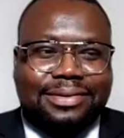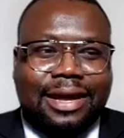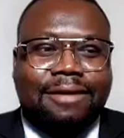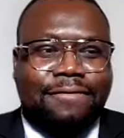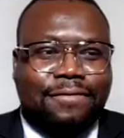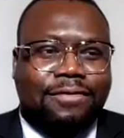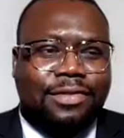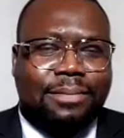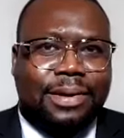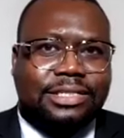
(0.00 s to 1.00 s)
If
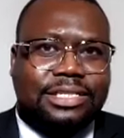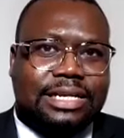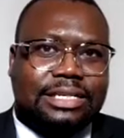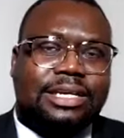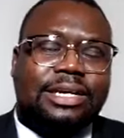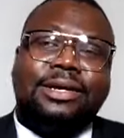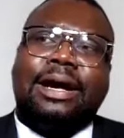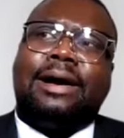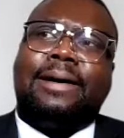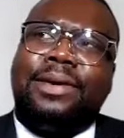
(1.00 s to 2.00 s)
that makes sense.
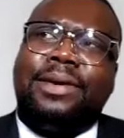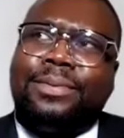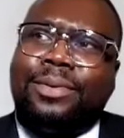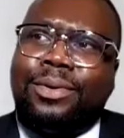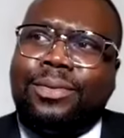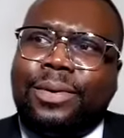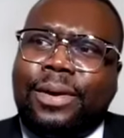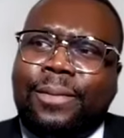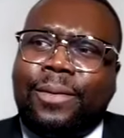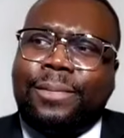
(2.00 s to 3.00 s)

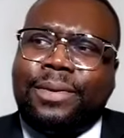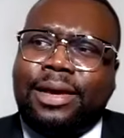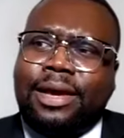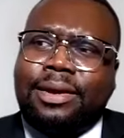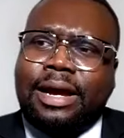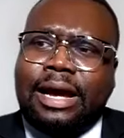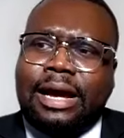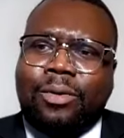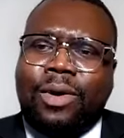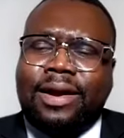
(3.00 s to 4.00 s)
People would be
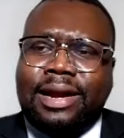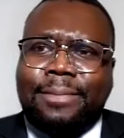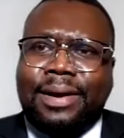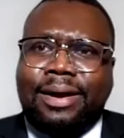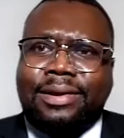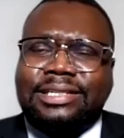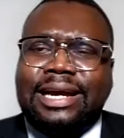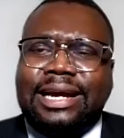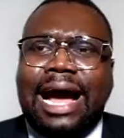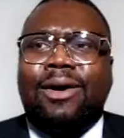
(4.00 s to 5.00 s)
worried about
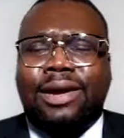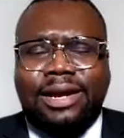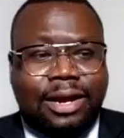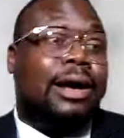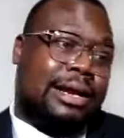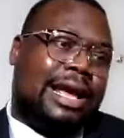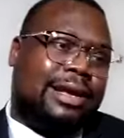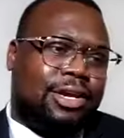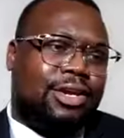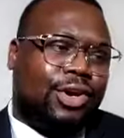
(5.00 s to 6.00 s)
how can I,
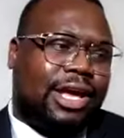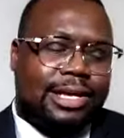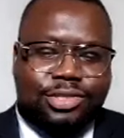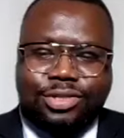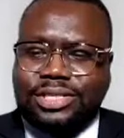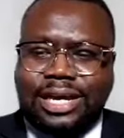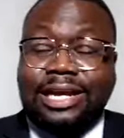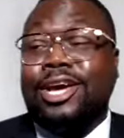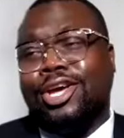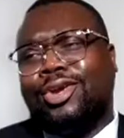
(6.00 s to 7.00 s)
like in your case, you
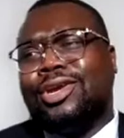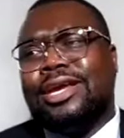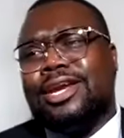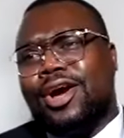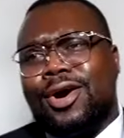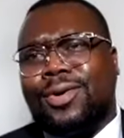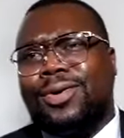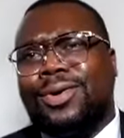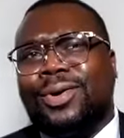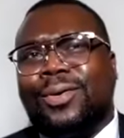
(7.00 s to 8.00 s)
said you didn't
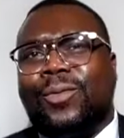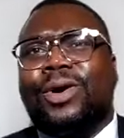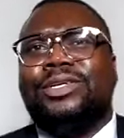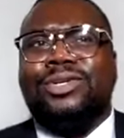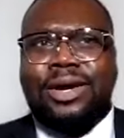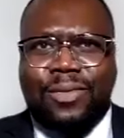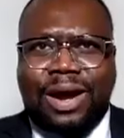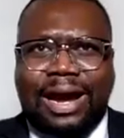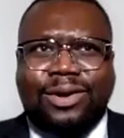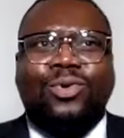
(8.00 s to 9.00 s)
know what should I
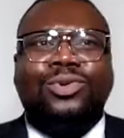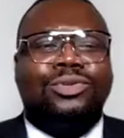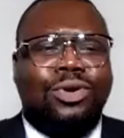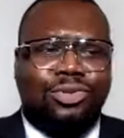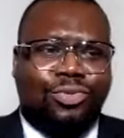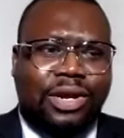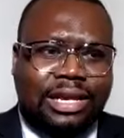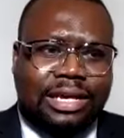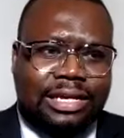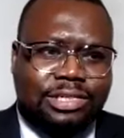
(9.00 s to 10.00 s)
write, who's going to
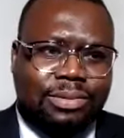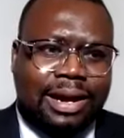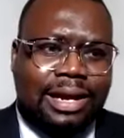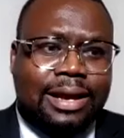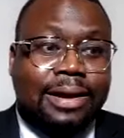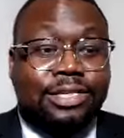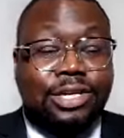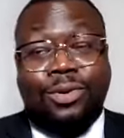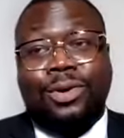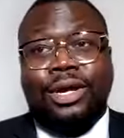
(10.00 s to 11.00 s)
read this, right?
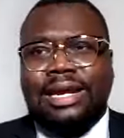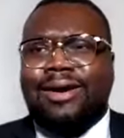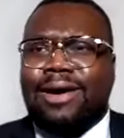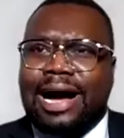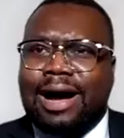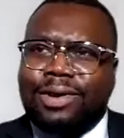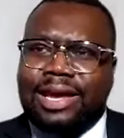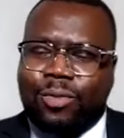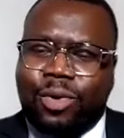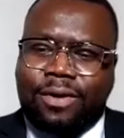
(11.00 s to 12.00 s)
So now how
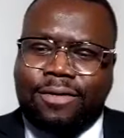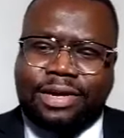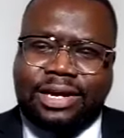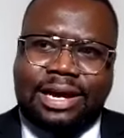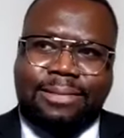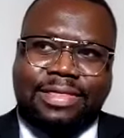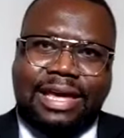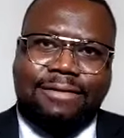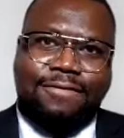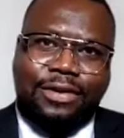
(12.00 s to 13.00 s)
can we overcome
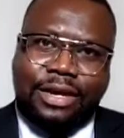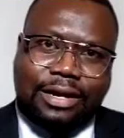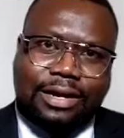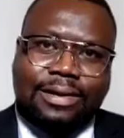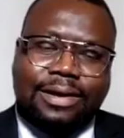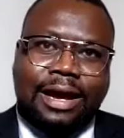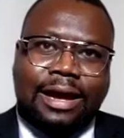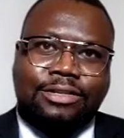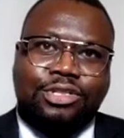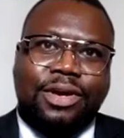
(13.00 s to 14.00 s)
that fear
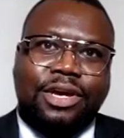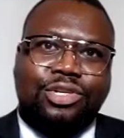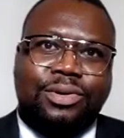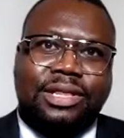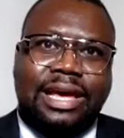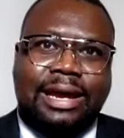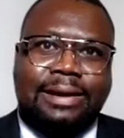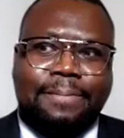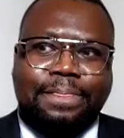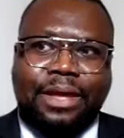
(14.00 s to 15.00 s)
and to make sure that